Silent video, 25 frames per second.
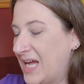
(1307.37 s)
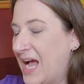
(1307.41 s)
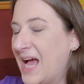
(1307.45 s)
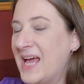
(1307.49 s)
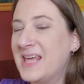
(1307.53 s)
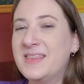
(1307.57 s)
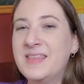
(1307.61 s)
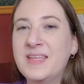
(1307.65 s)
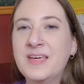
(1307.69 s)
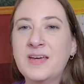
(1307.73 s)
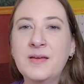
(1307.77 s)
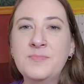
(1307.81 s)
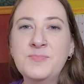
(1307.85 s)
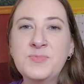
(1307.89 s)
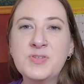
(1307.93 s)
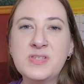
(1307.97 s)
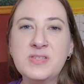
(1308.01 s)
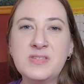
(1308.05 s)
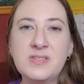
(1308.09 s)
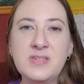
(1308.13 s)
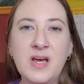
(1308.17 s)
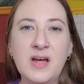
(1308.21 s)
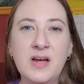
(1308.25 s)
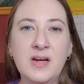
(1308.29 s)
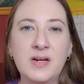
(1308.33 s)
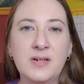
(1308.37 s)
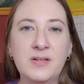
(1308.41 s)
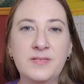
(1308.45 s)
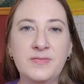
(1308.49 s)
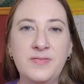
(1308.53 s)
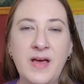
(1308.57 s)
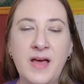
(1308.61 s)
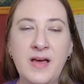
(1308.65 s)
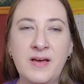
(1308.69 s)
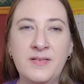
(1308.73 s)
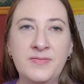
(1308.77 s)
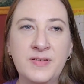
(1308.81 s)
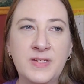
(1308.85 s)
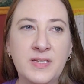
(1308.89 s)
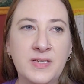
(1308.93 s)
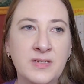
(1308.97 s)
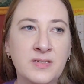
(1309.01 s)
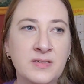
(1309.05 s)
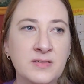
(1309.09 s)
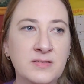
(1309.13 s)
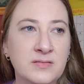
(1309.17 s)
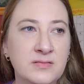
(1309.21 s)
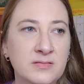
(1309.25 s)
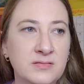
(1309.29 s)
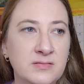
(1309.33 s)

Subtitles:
think I'm just tired of having,